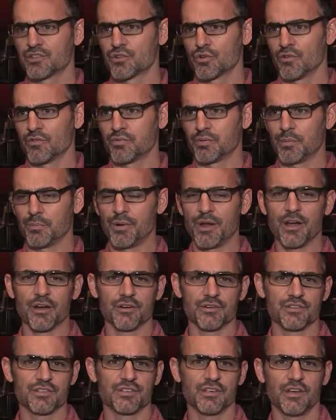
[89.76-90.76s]
sort of
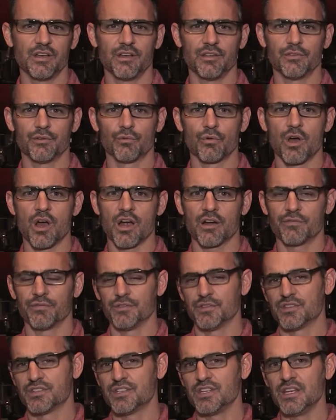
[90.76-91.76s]
prepares the rock for
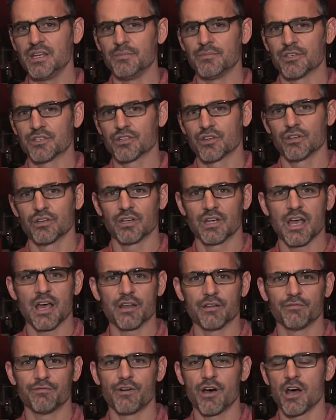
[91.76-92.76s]
the steam that's gonna
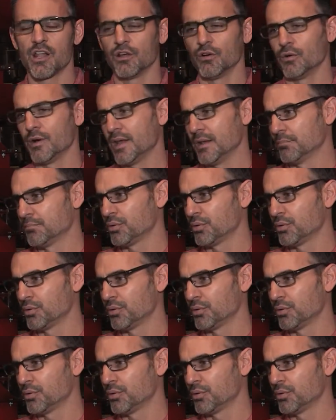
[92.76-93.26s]
kind of follow and